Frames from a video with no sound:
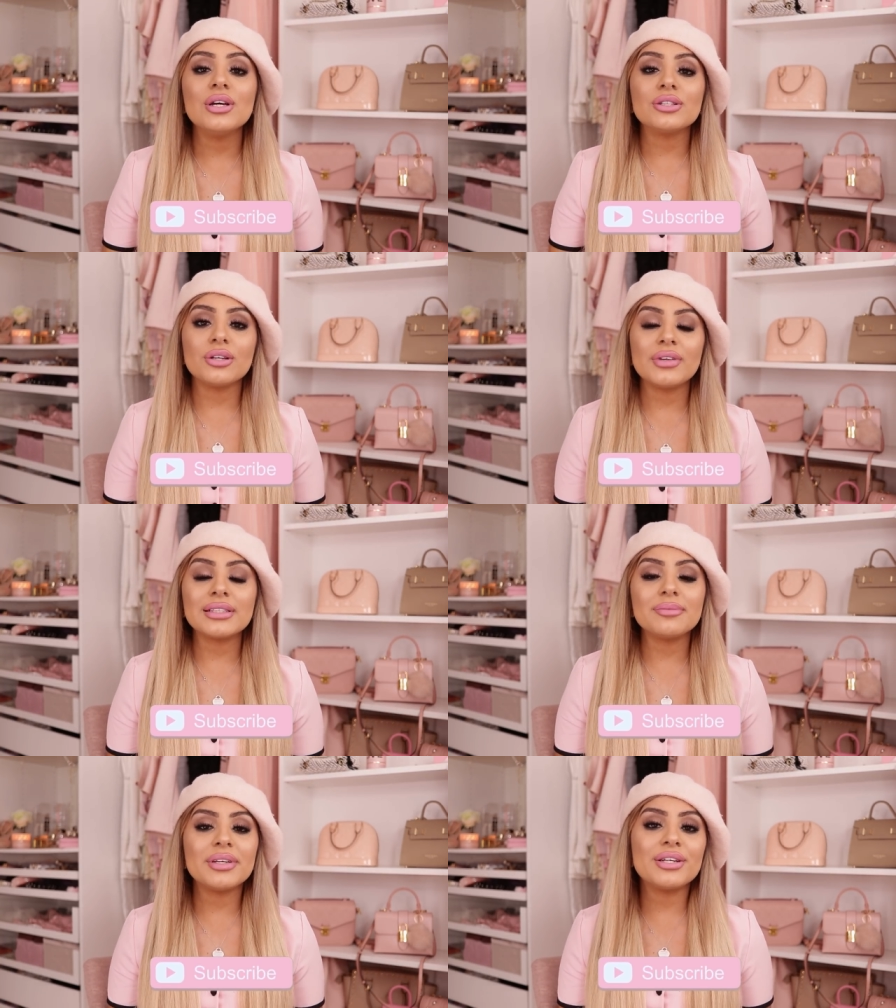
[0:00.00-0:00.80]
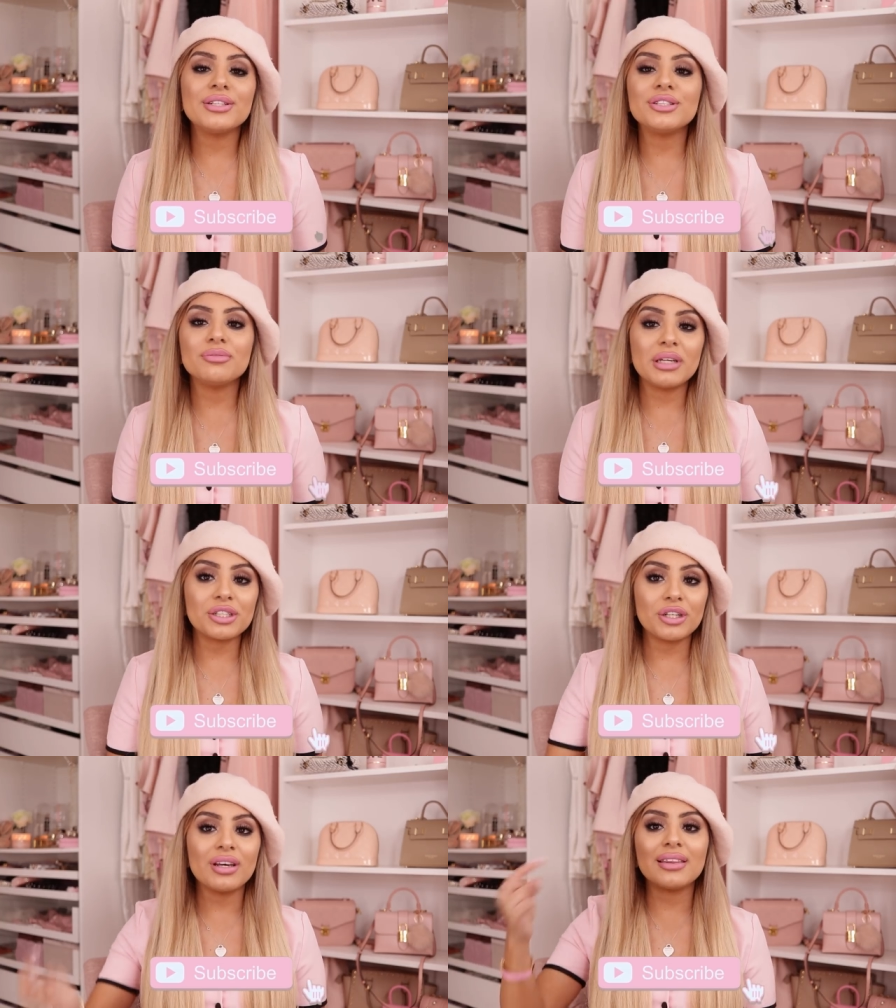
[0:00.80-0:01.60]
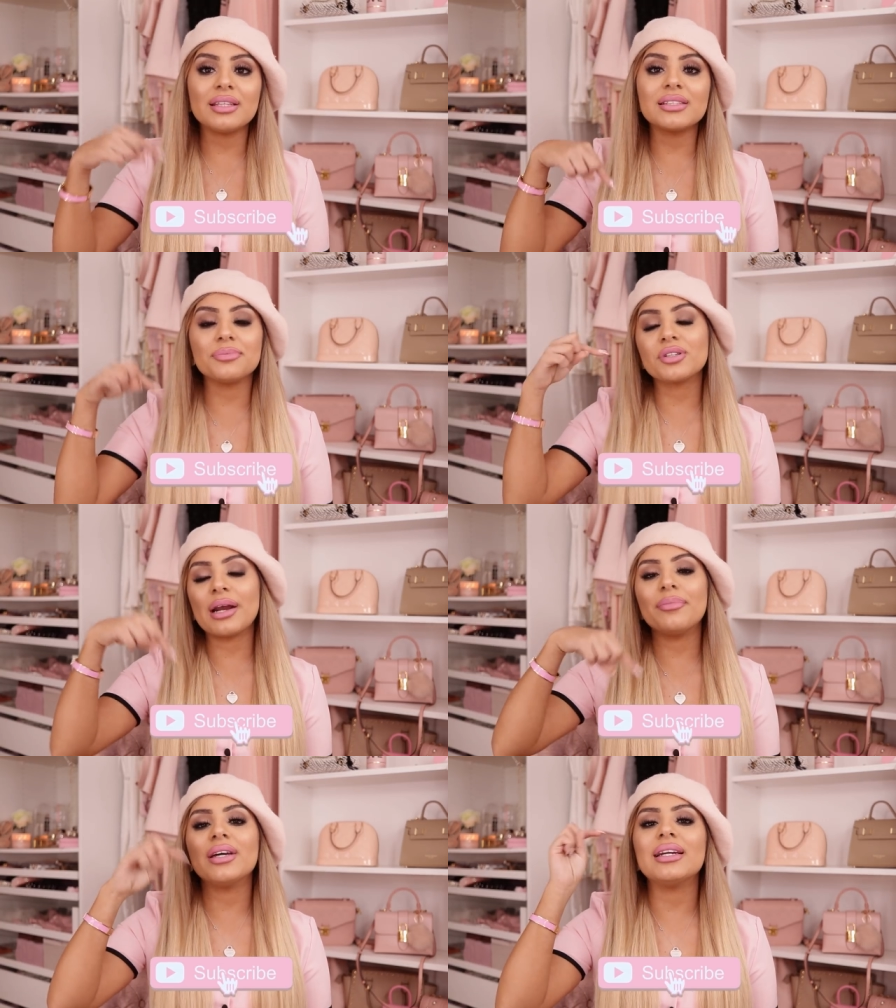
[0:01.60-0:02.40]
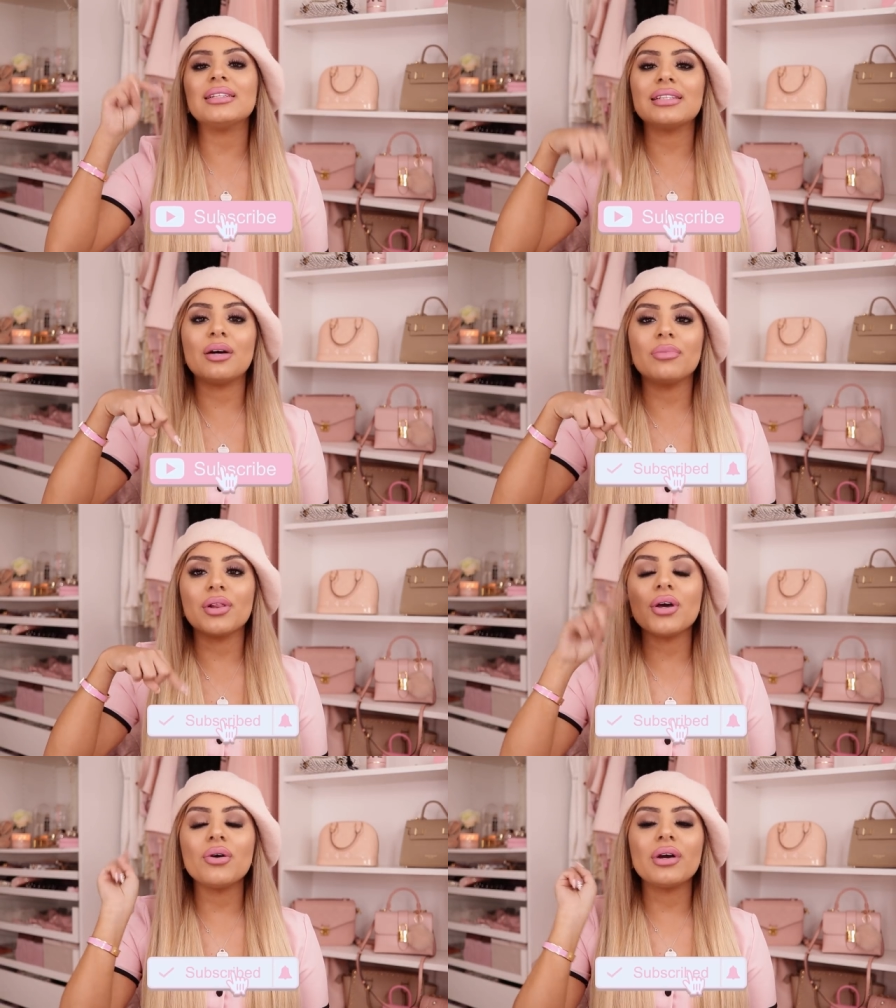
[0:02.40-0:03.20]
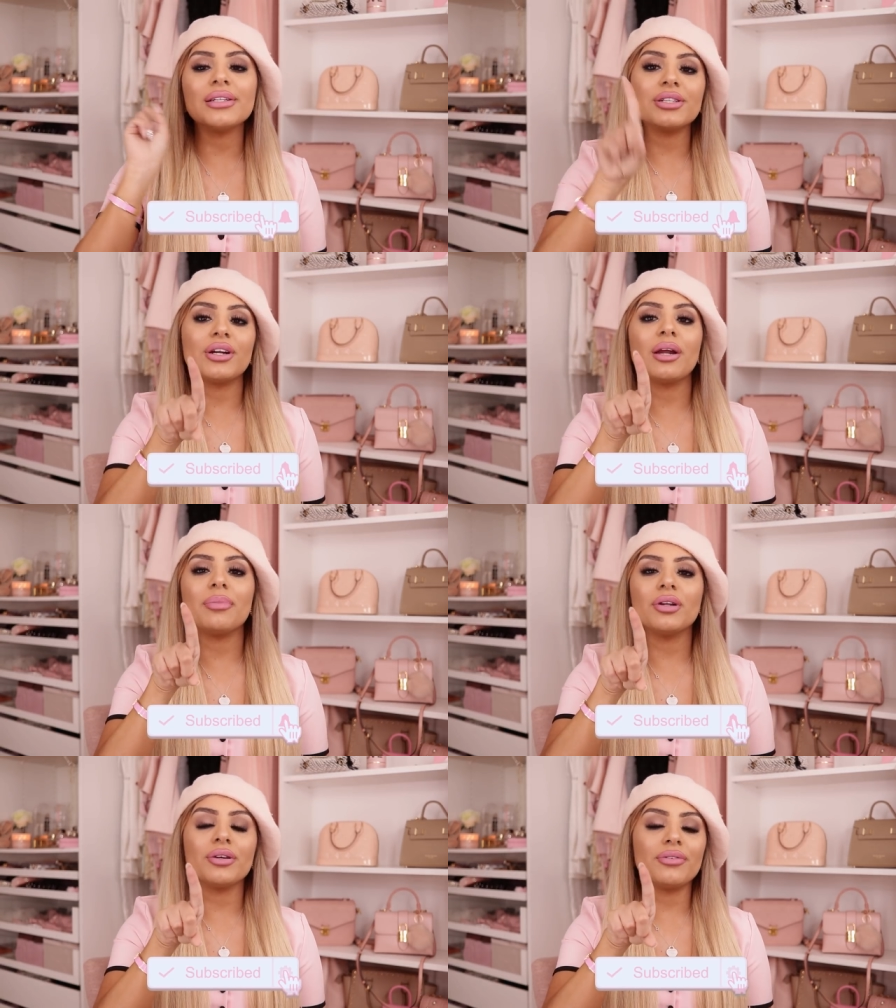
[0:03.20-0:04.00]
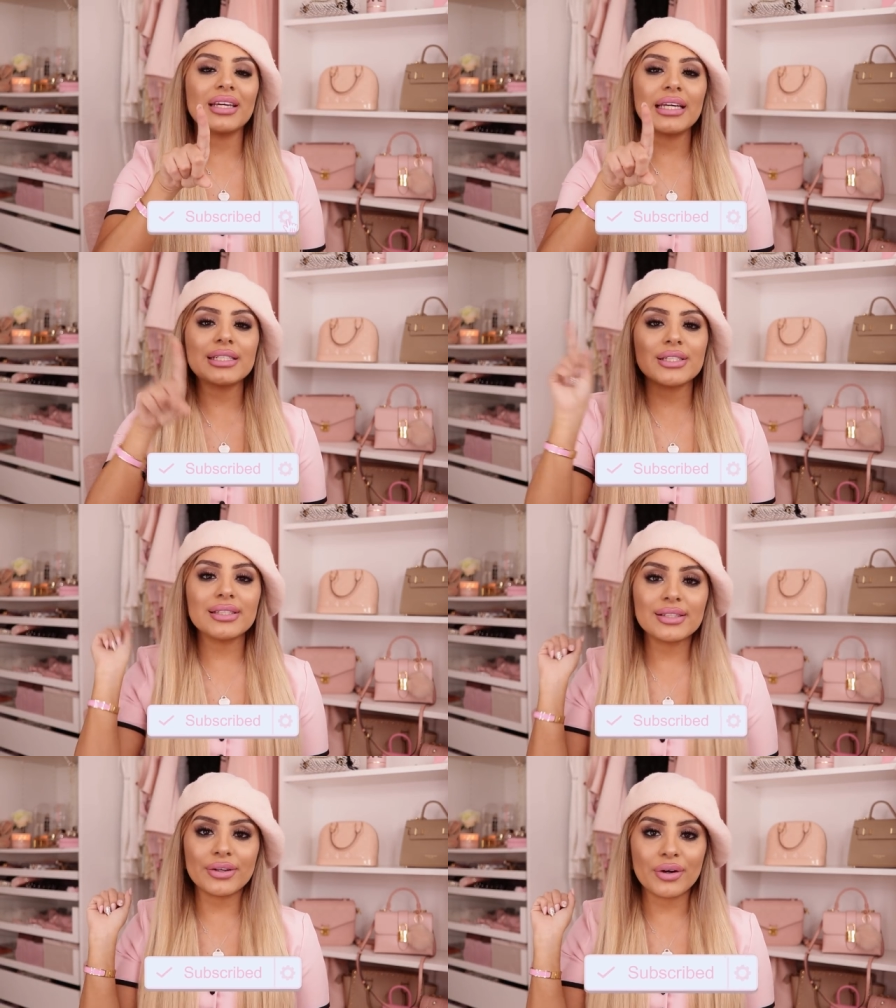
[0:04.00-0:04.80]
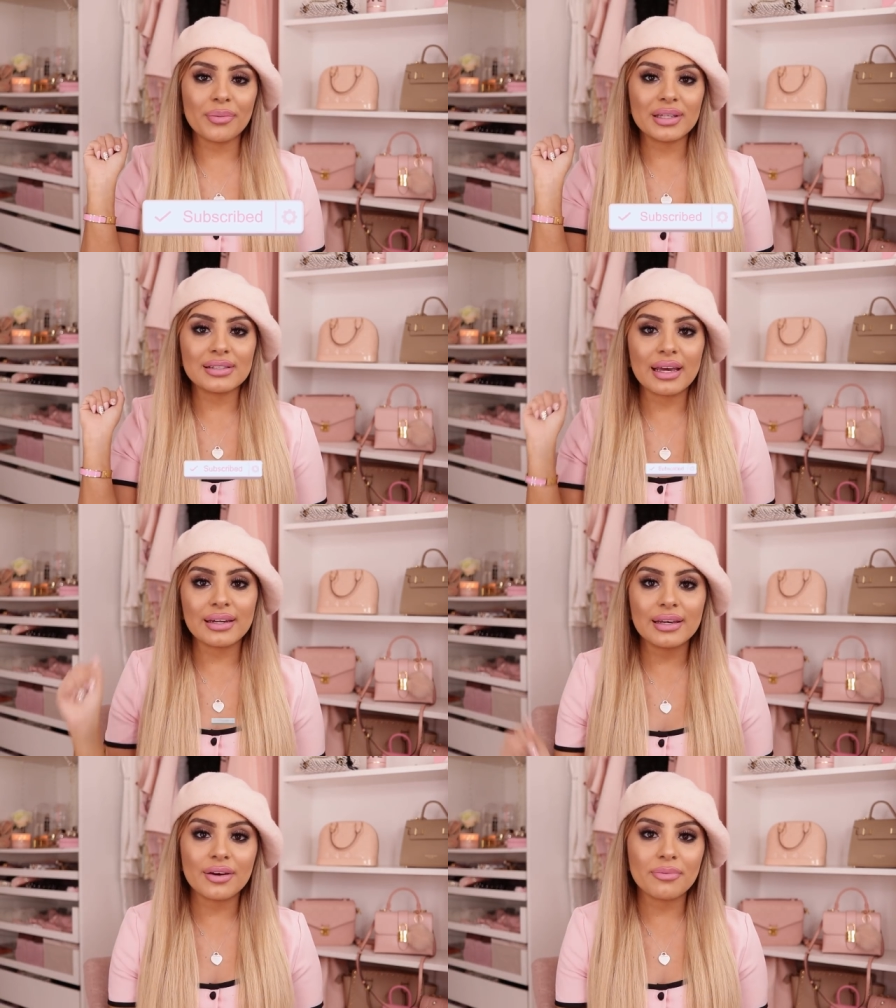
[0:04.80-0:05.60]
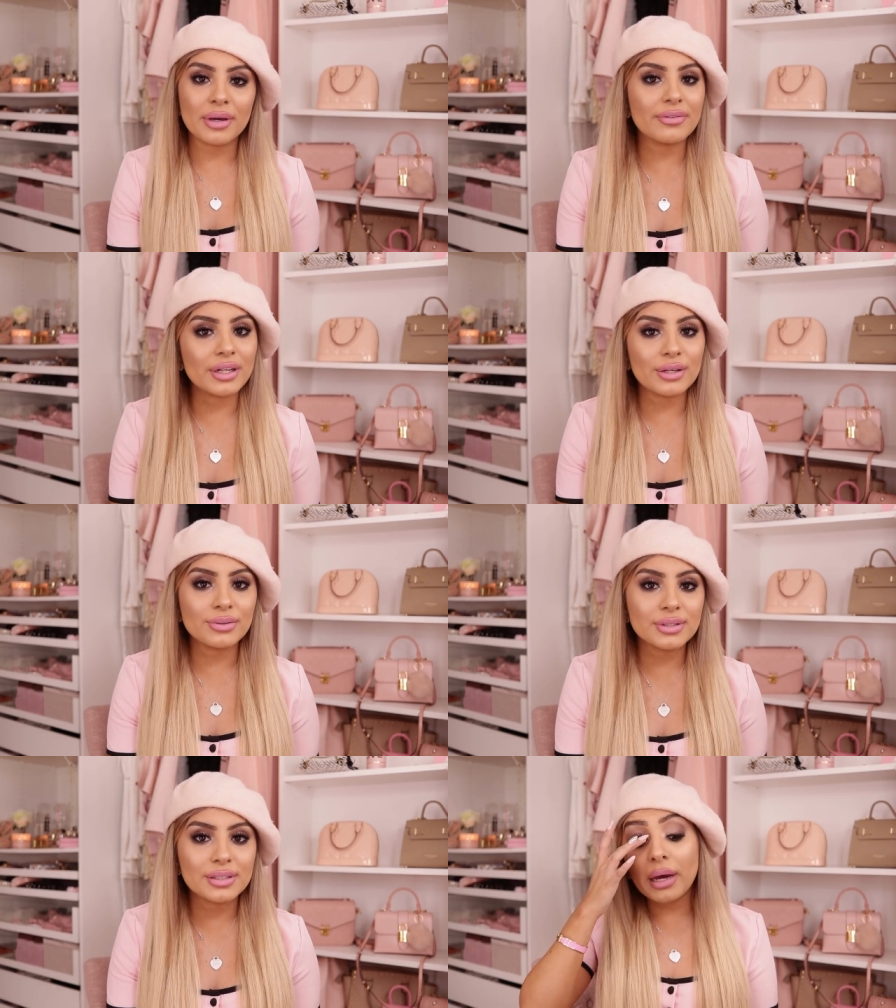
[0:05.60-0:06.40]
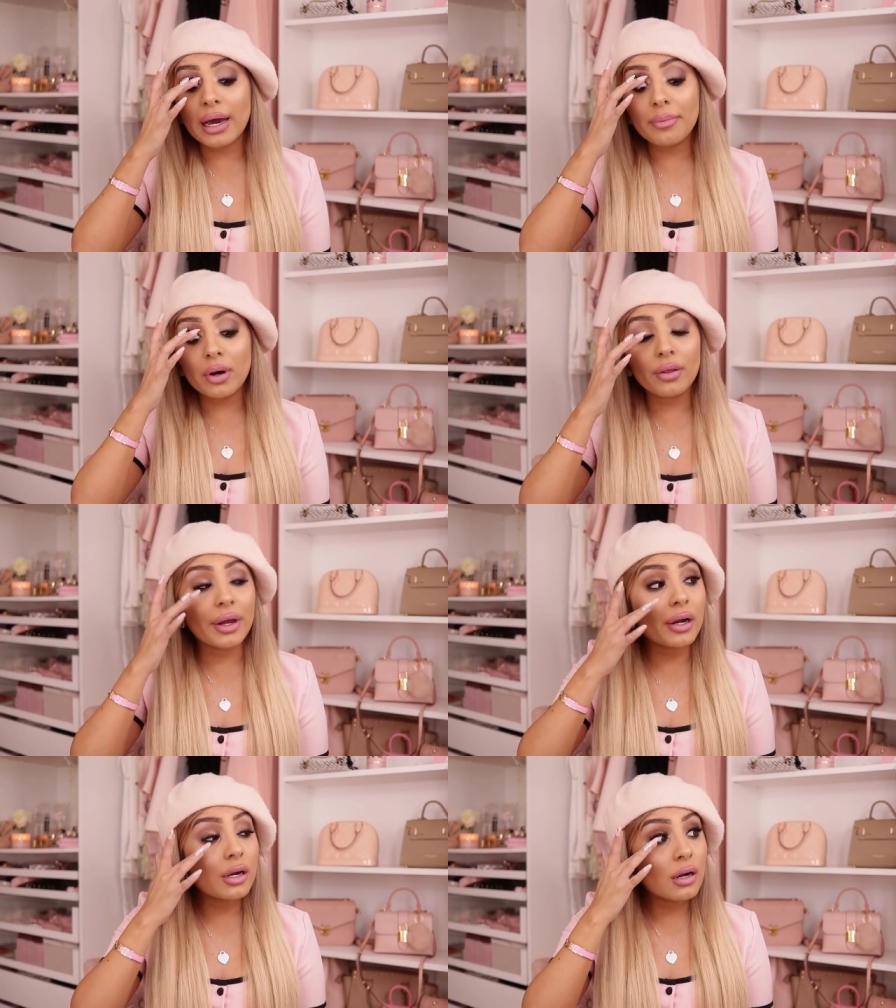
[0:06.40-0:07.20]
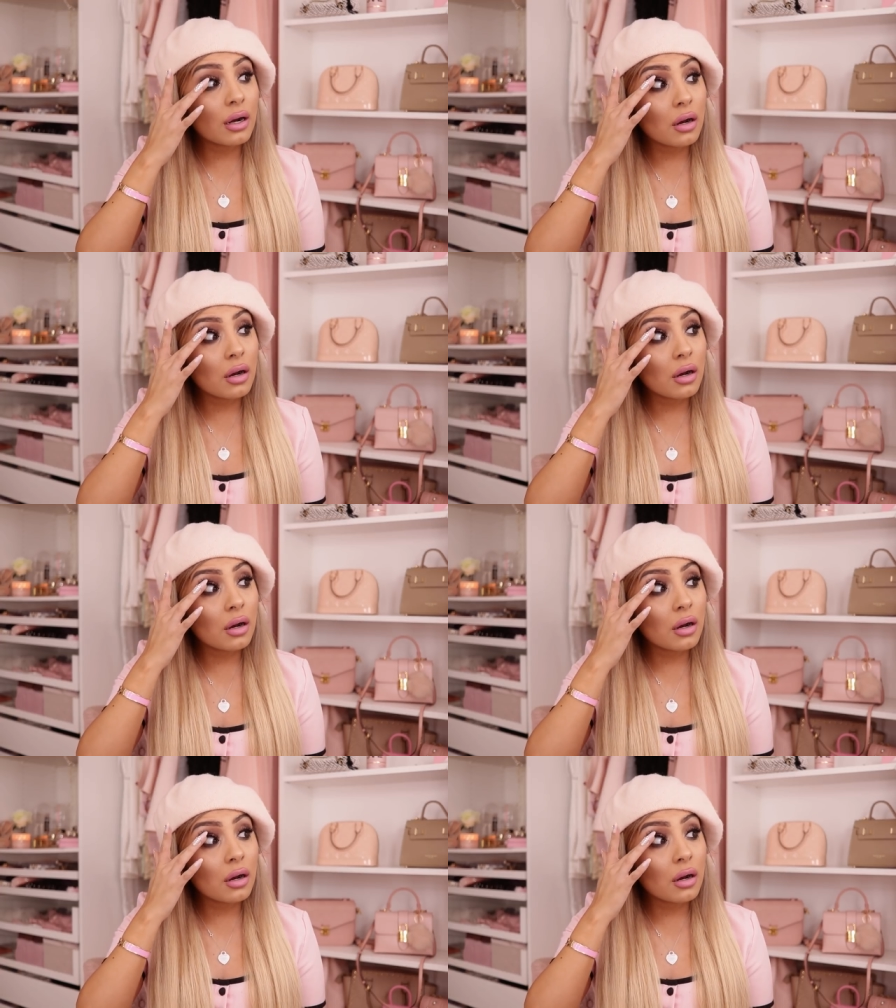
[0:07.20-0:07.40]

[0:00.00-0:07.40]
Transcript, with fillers: So if that's something you're into, make sure you hit the subscribe button down below and turn on bell notifications so you don't miss any of my videos. My eyeball there.